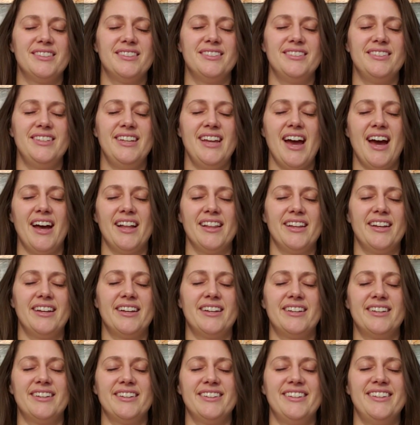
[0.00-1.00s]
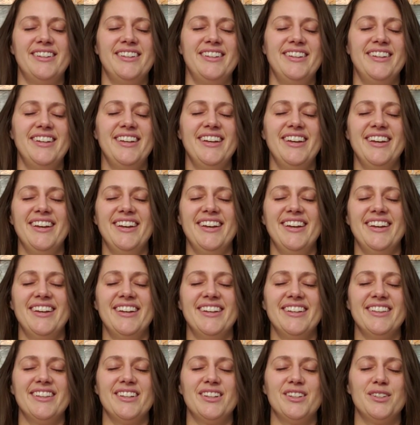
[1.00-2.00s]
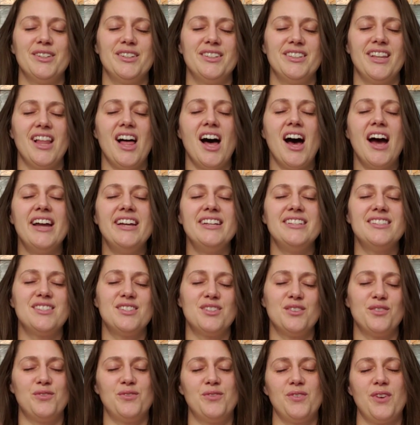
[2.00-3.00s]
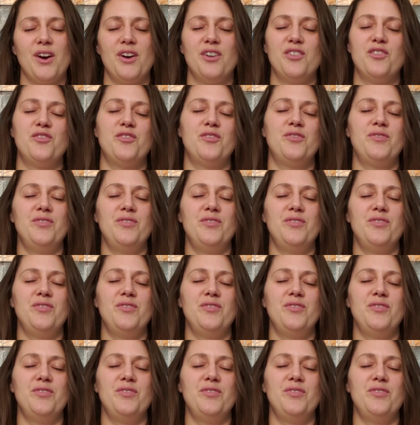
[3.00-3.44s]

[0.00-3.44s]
like little lines of